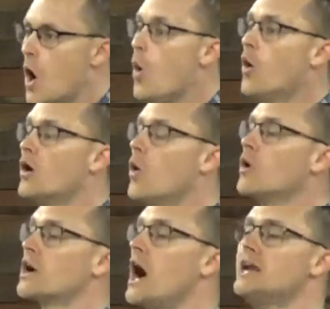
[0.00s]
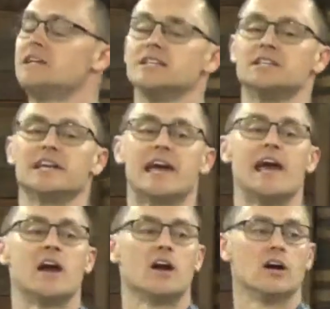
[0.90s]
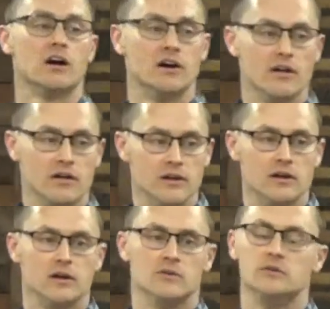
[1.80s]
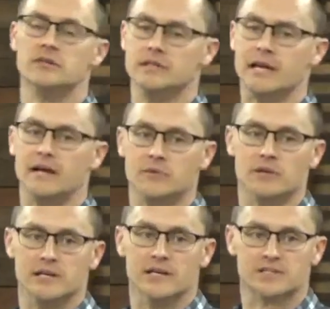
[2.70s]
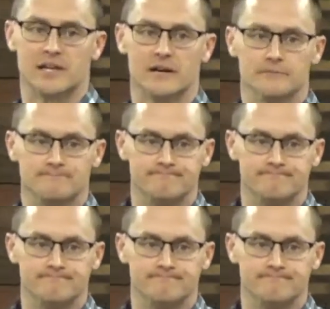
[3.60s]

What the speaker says: Or God doesn't care. Yeah, He really doesn't care.